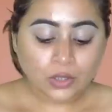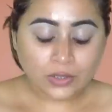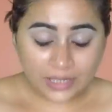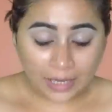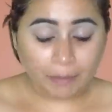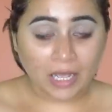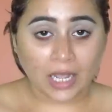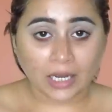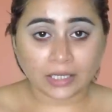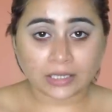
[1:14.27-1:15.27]
To set my
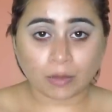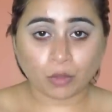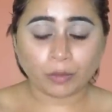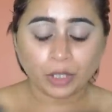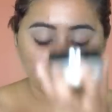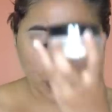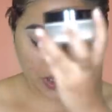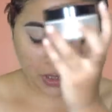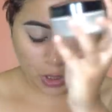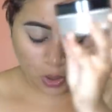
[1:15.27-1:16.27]
eyelids, I'm going to be
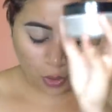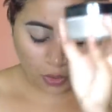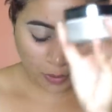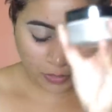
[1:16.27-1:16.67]
using the Laura